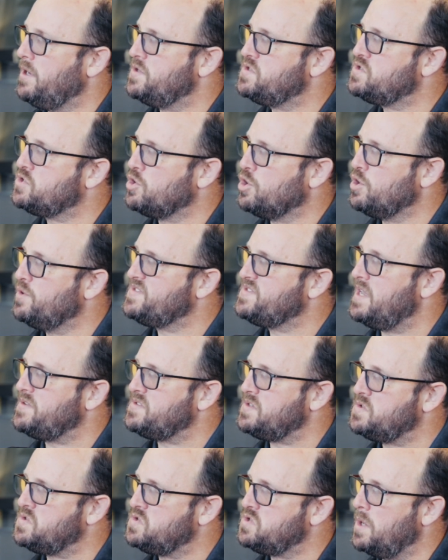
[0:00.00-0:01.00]
It serves
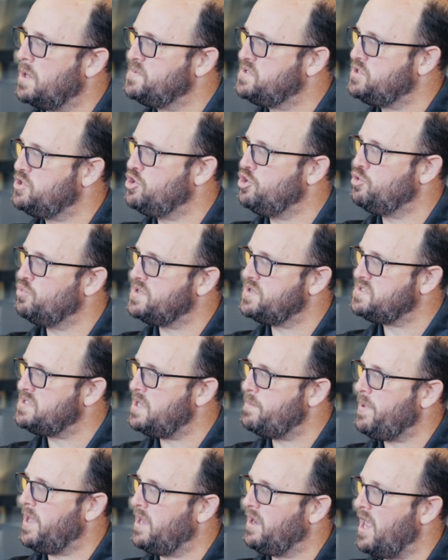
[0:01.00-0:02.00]
as a substitute
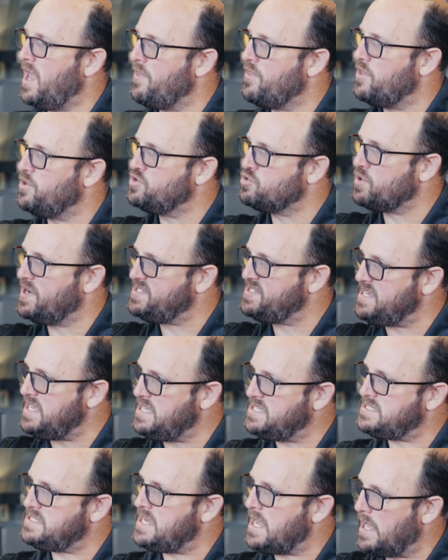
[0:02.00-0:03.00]
recipient and the trustee
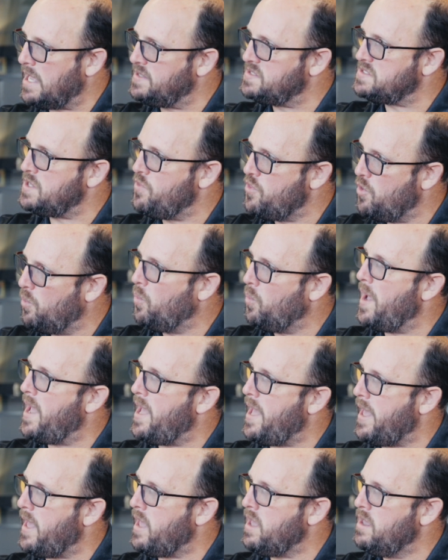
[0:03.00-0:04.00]
stands in the
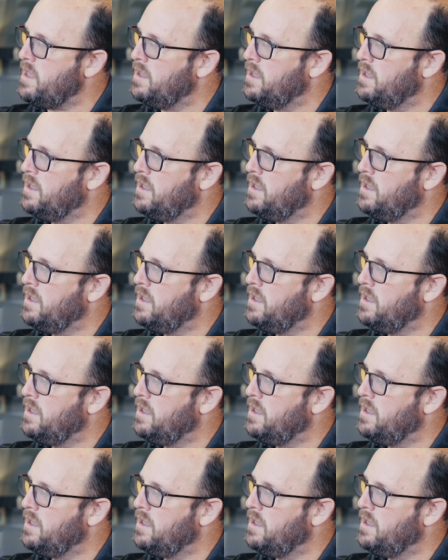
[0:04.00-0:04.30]
way.